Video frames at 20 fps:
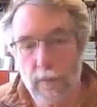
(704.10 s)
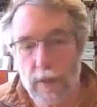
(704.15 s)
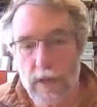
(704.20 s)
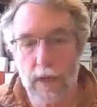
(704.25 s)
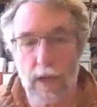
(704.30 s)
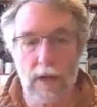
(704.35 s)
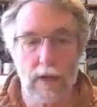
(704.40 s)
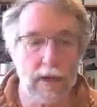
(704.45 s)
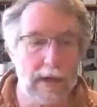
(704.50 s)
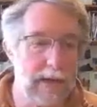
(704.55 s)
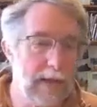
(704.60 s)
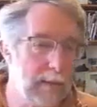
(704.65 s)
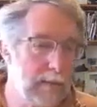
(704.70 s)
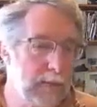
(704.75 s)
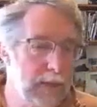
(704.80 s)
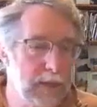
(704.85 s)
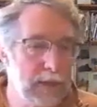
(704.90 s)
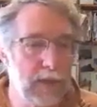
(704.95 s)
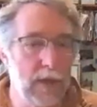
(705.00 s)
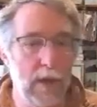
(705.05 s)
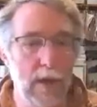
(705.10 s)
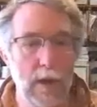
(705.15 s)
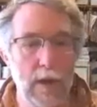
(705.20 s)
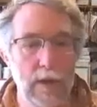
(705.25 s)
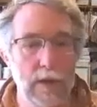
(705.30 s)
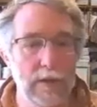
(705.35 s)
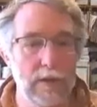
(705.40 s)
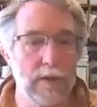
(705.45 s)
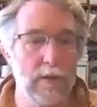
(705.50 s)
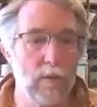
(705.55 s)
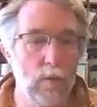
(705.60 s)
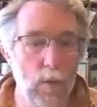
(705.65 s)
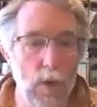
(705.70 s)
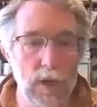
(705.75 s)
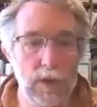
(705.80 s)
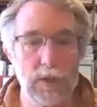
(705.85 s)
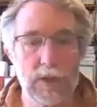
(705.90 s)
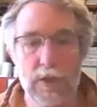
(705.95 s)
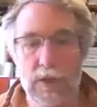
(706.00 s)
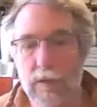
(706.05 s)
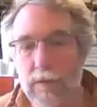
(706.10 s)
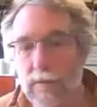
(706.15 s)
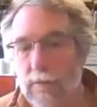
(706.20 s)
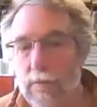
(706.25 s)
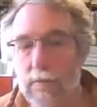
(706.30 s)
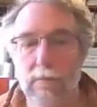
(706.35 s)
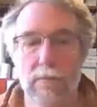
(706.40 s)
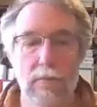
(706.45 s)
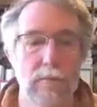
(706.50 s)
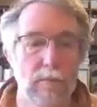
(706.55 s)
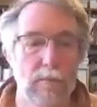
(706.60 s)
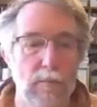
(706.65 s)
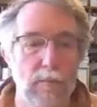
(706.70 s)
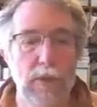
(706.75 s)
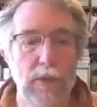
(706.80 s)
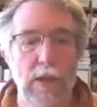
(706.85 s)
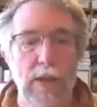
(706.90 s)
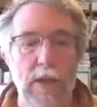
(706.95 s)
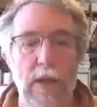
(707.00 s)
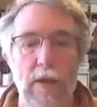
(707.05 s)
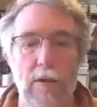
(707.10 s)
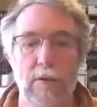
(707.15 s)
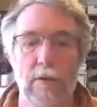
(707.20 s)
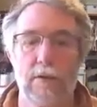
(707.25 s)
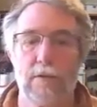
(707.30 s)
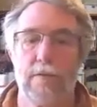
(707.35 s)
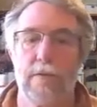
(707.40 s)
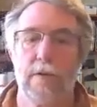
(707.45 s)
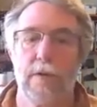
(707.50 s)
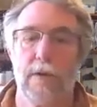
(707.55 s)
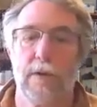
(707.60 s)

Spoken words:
or you can be kind of hypnotized and watch it play out.